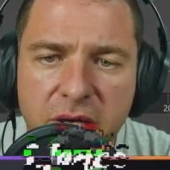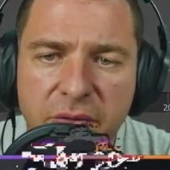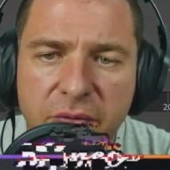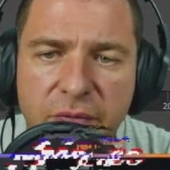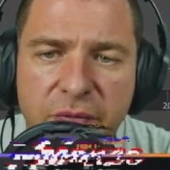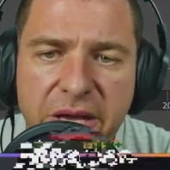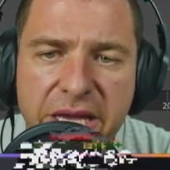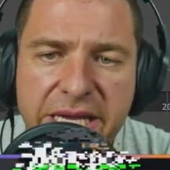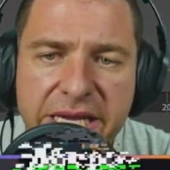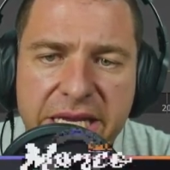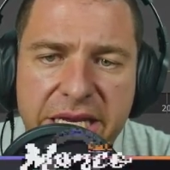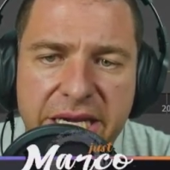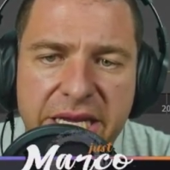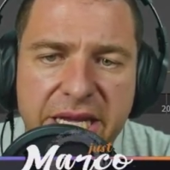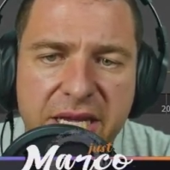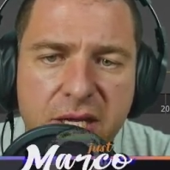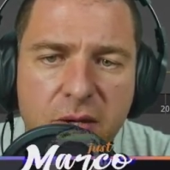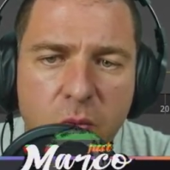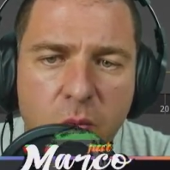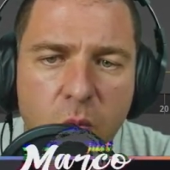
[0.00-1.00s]
if I
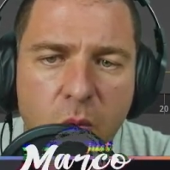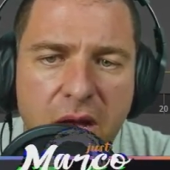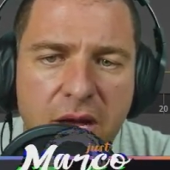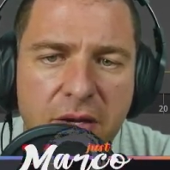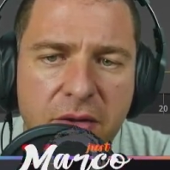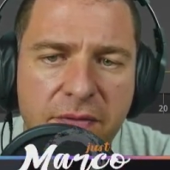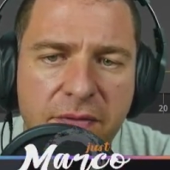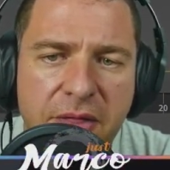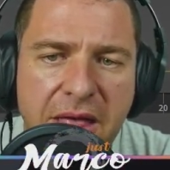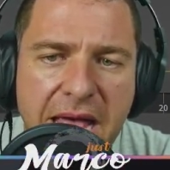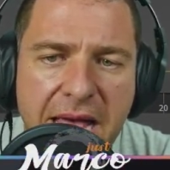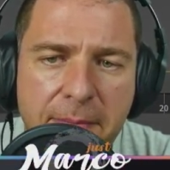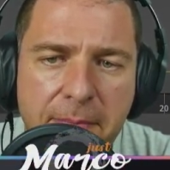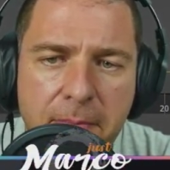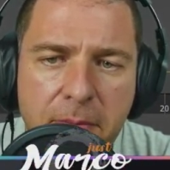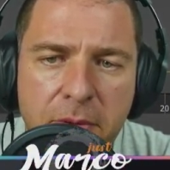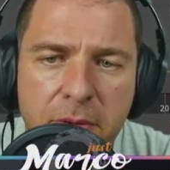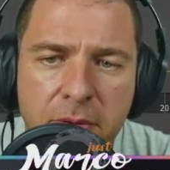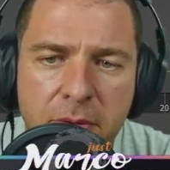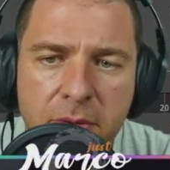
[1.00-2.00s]
click one of
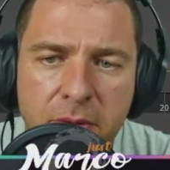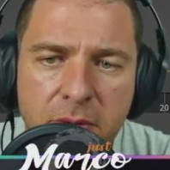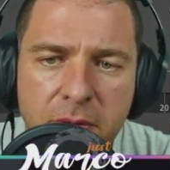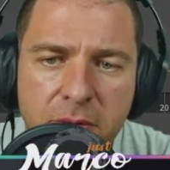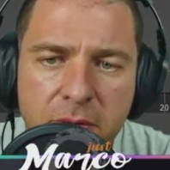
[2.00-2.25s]
them,